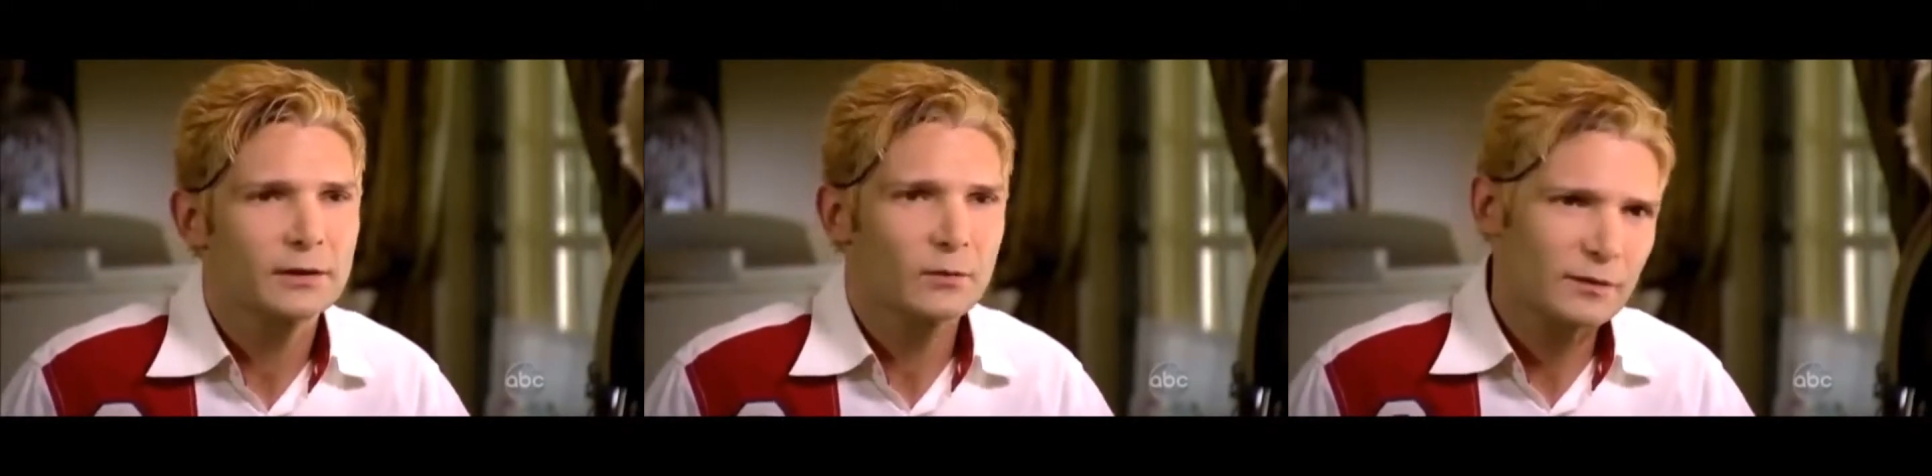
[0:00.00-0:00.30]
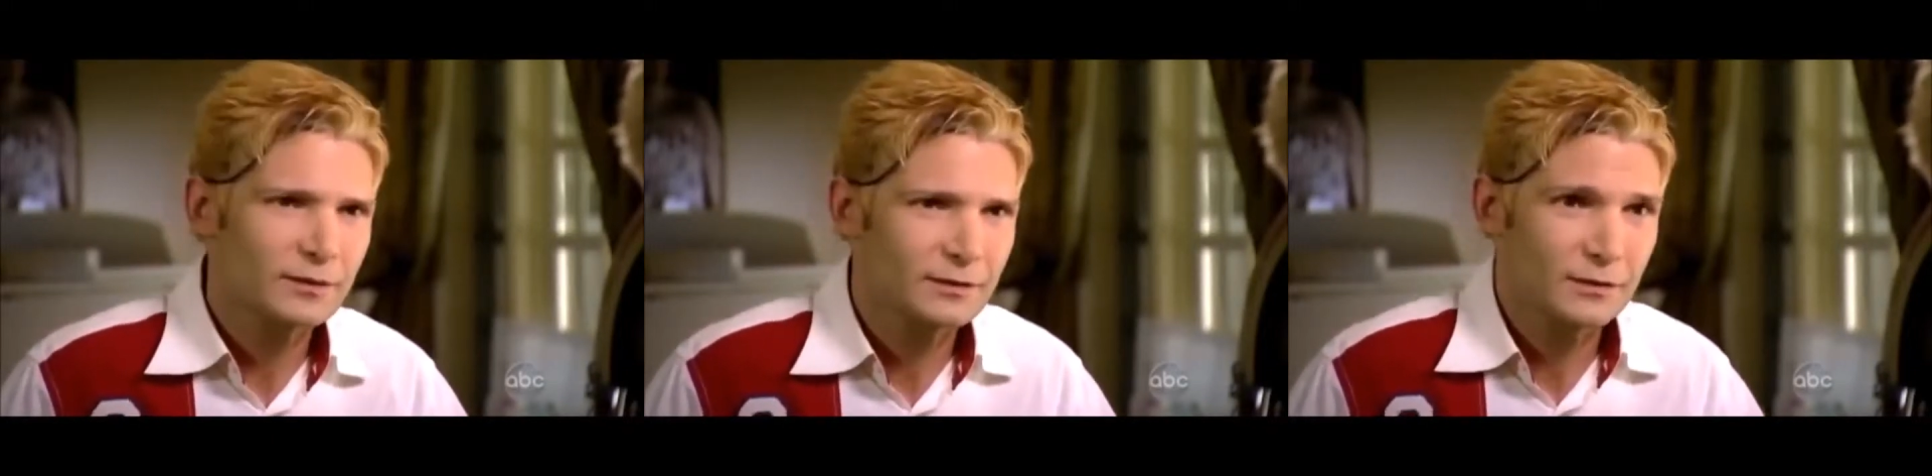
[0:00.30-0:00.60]
It
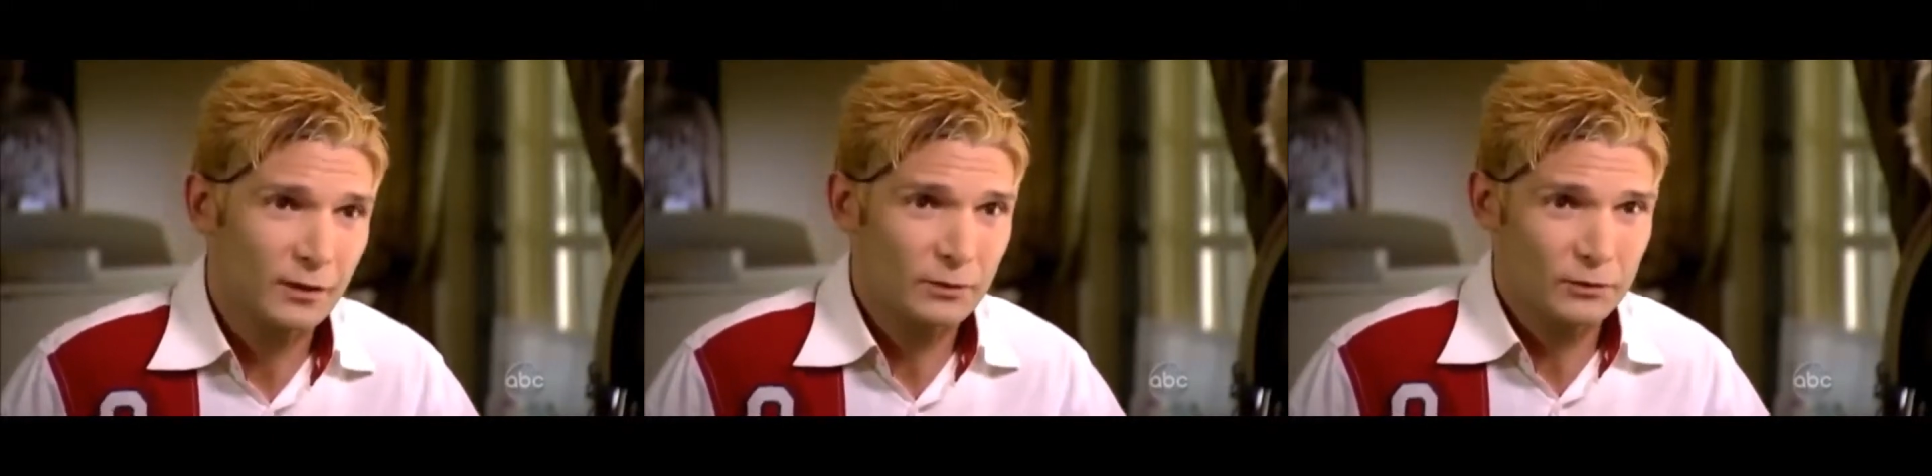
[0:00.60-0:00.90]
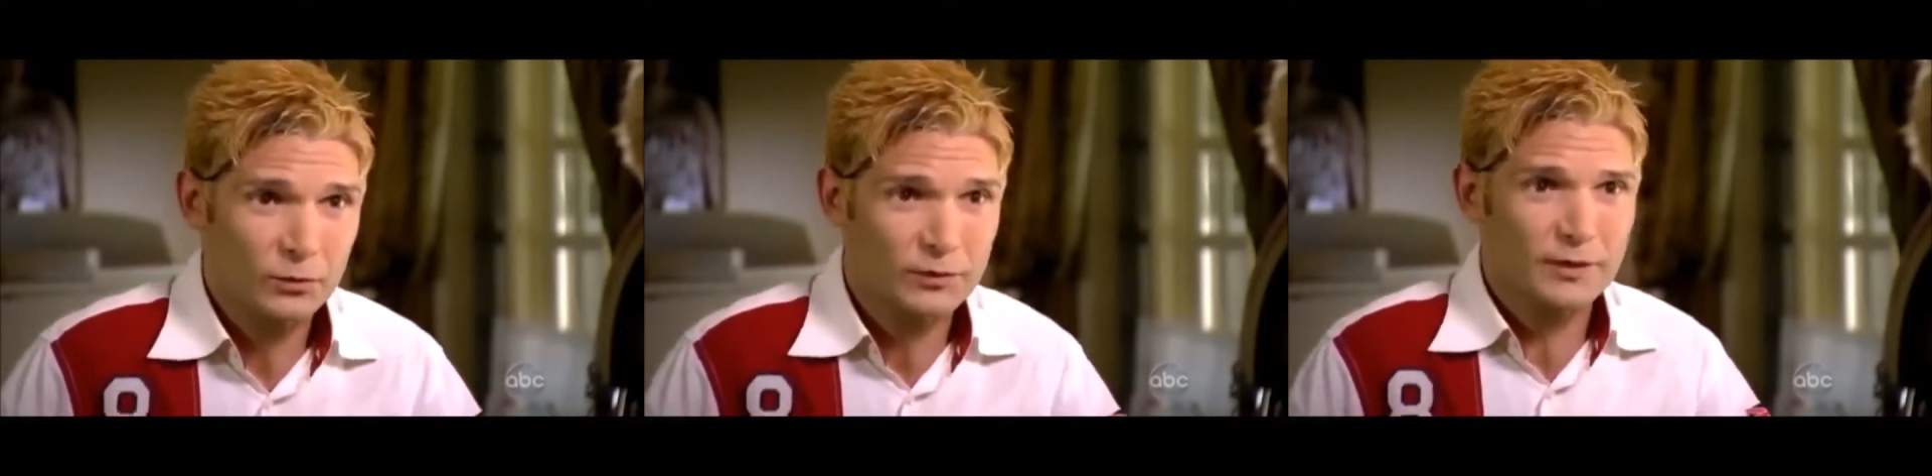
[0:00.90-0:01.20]
wasn't until I
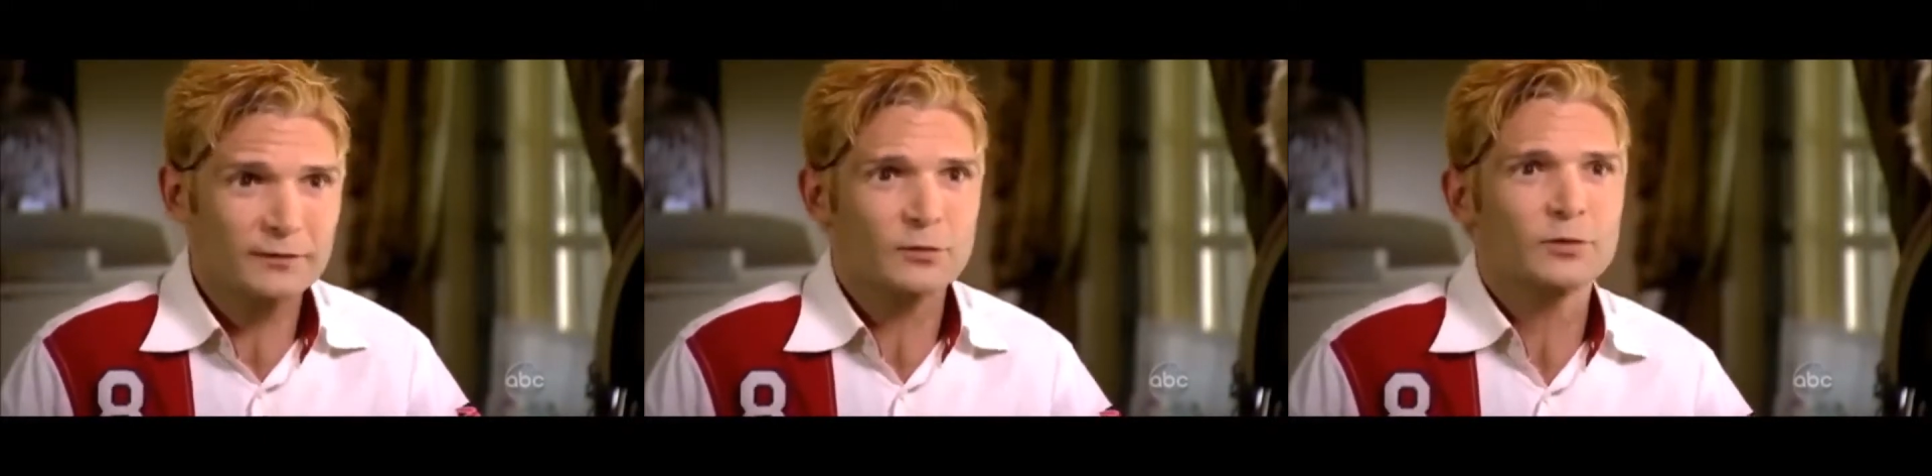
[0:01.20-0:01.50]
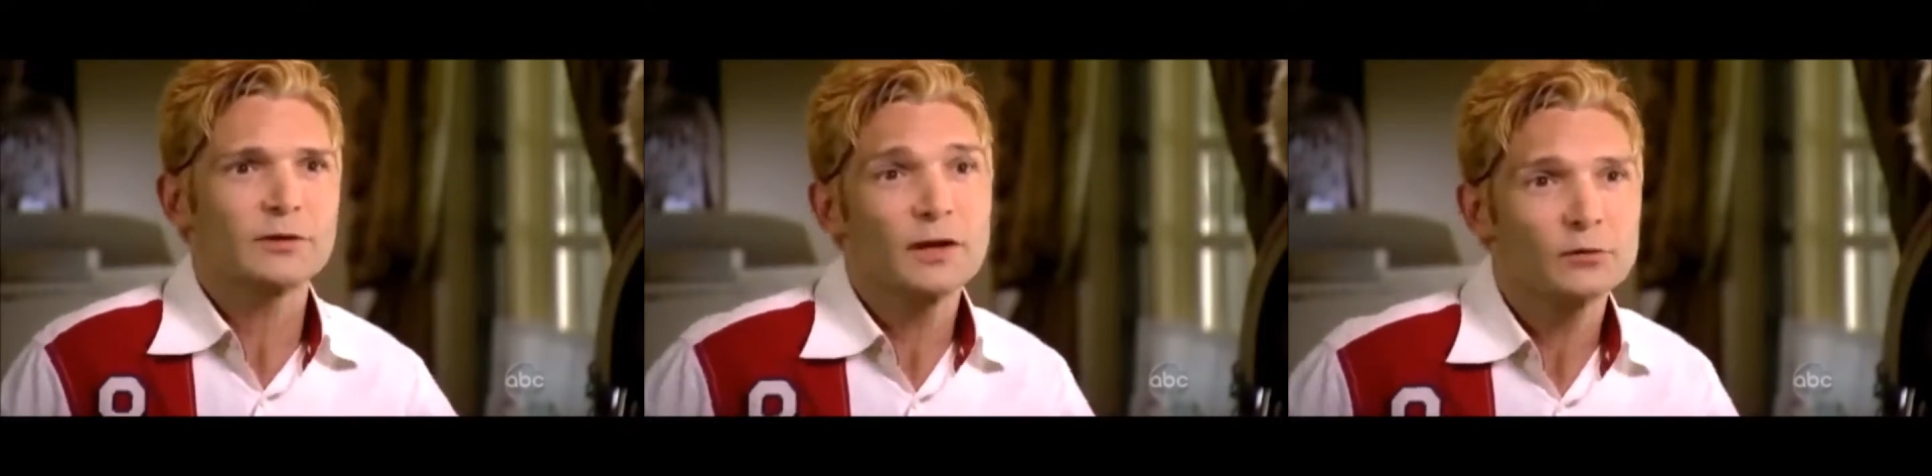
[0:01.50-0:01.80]
was old enough to
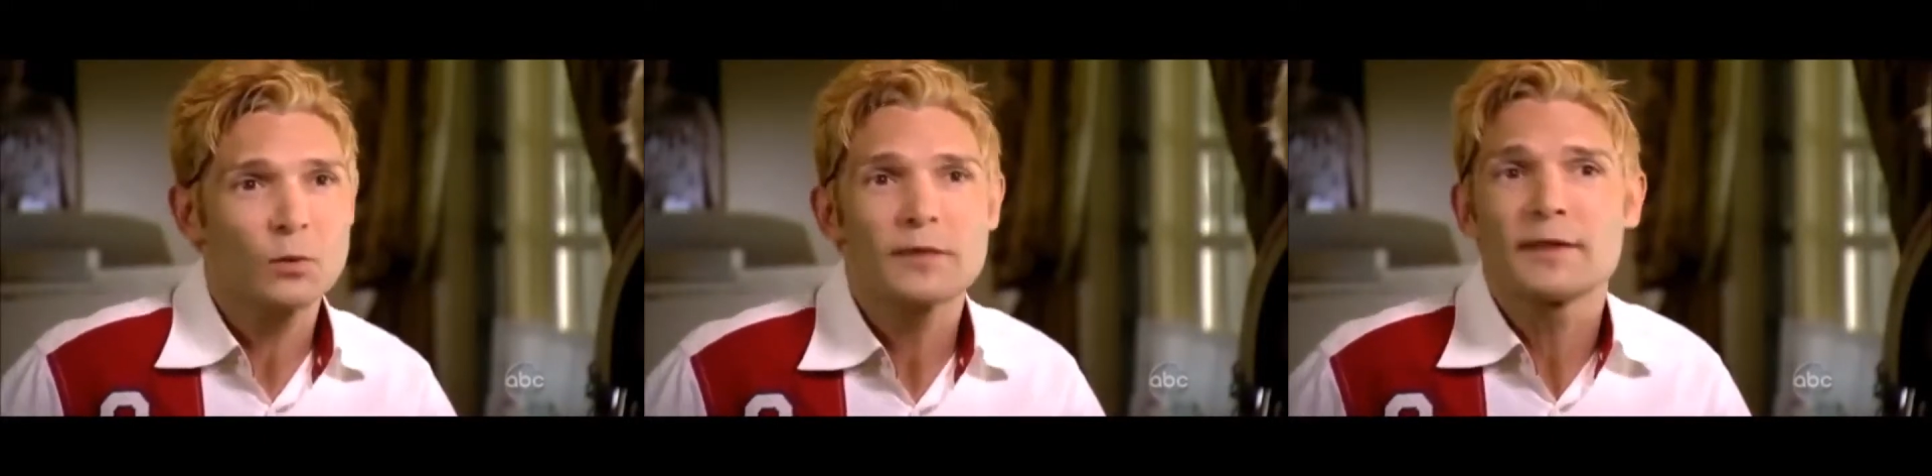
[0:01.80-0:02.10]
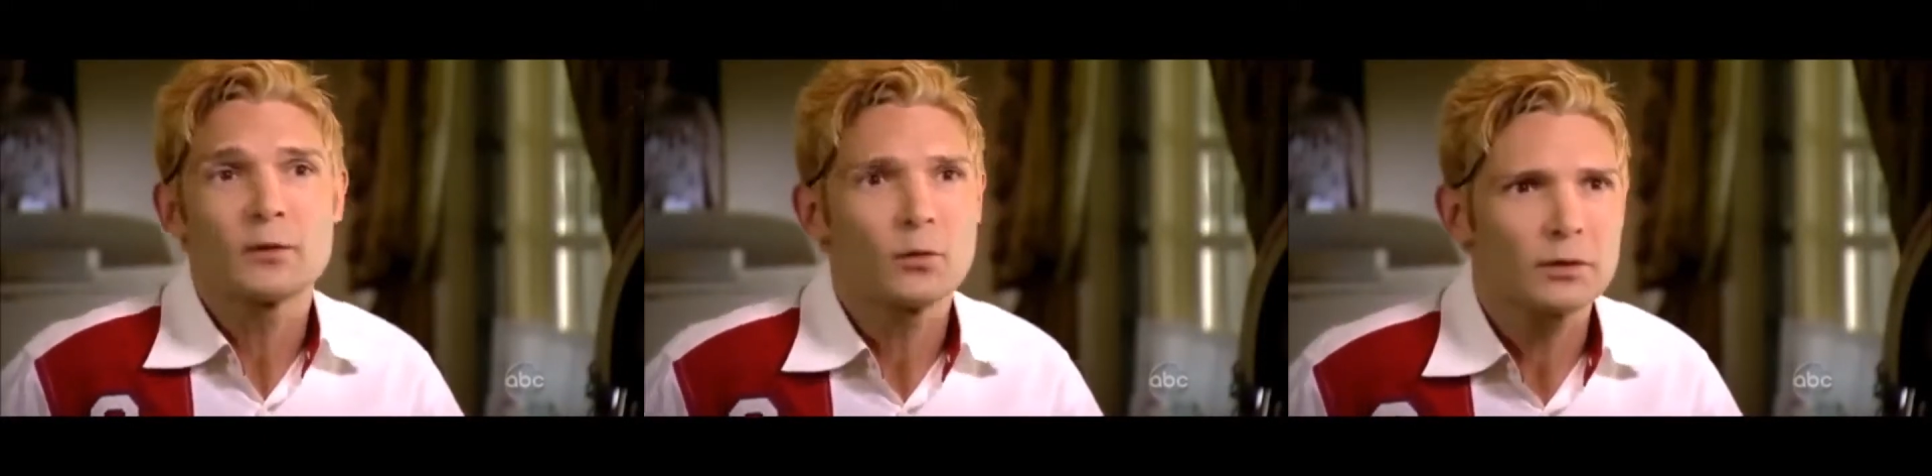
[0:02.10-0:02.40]
realize what
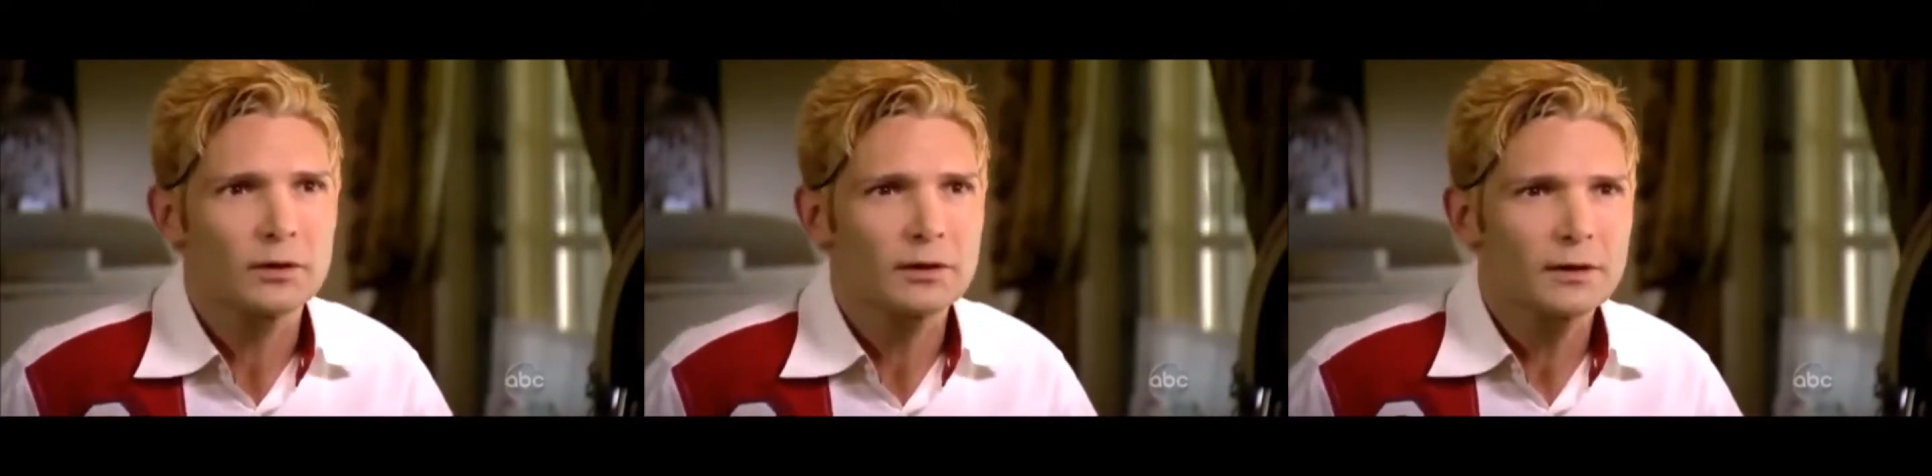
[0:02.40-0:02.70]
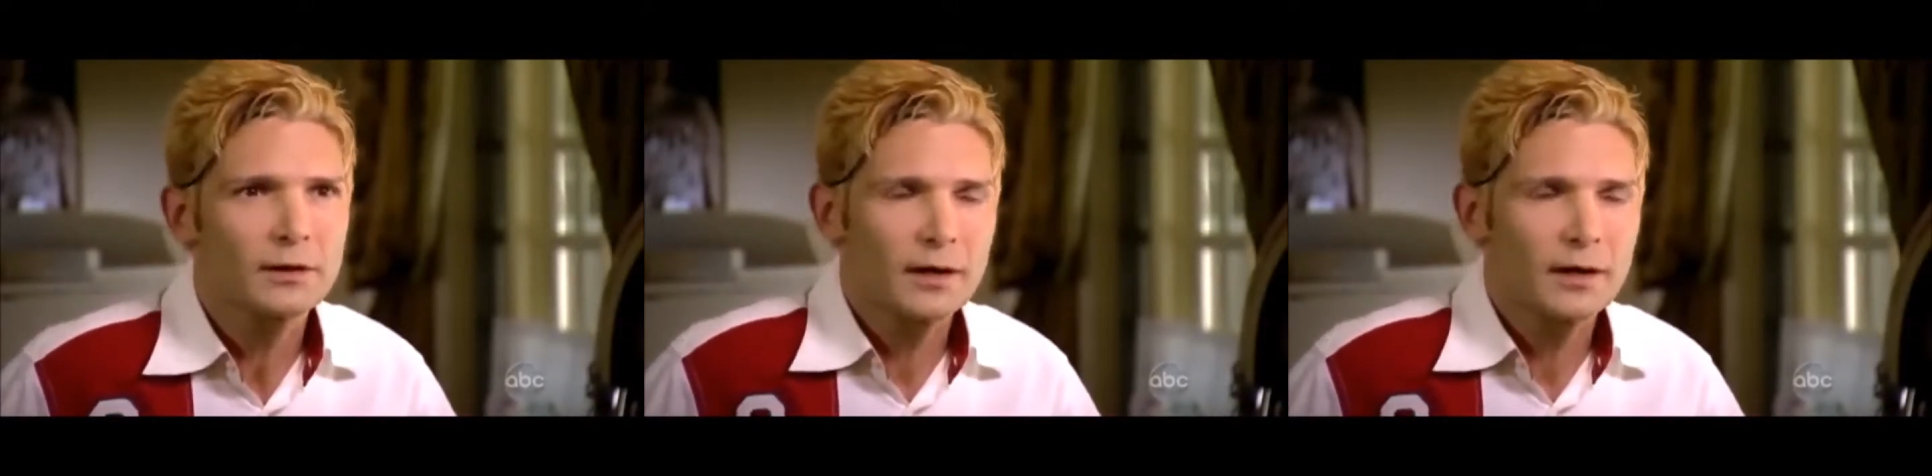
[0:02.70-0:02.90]
they were